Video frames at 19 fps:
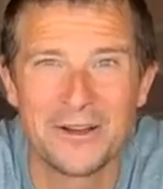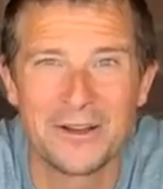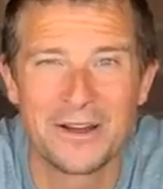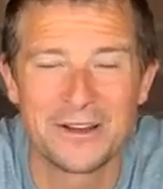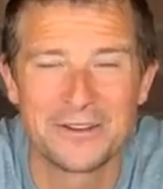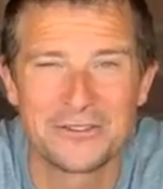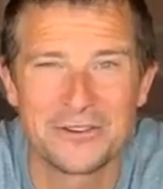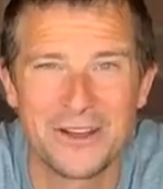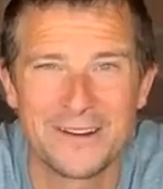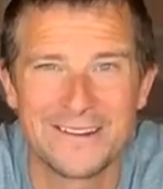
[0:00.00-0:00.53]
I
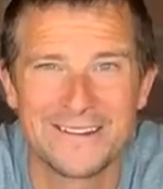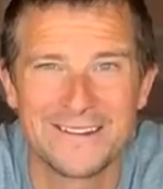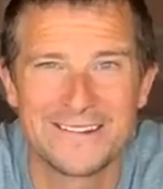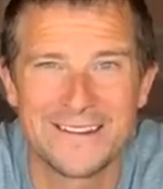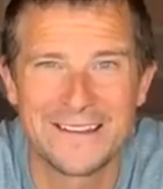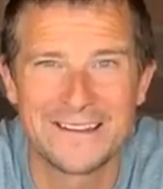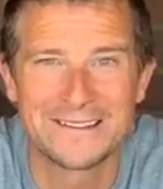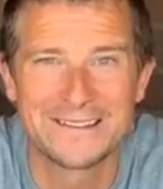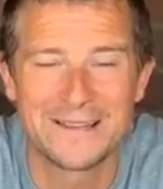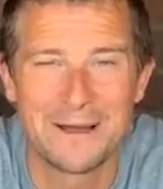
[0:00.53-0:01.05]
tried to
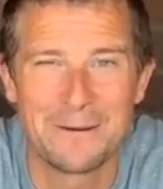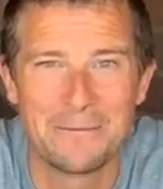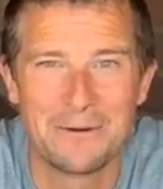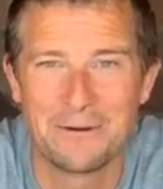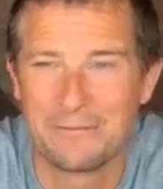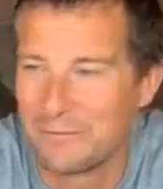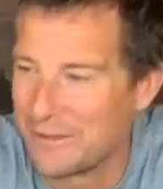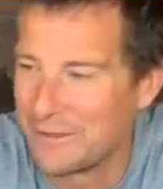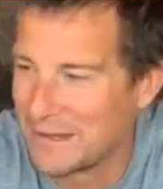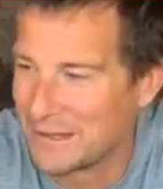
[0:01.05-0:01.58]
dig some
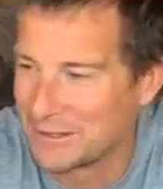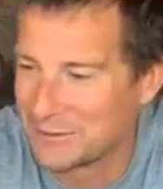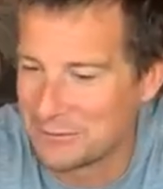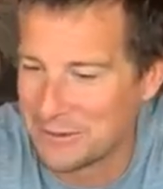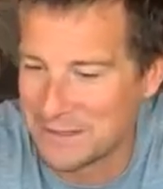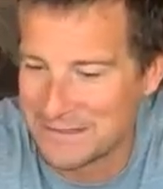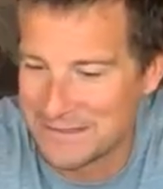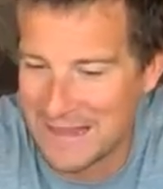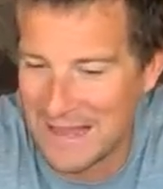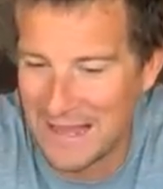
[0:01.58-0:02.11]
of these
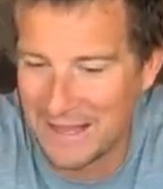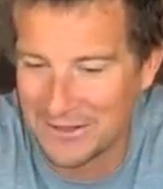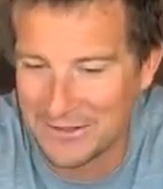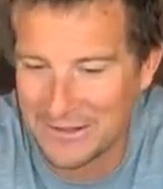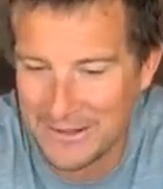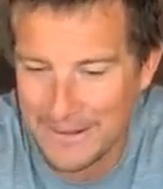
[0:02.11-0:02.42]
ones out.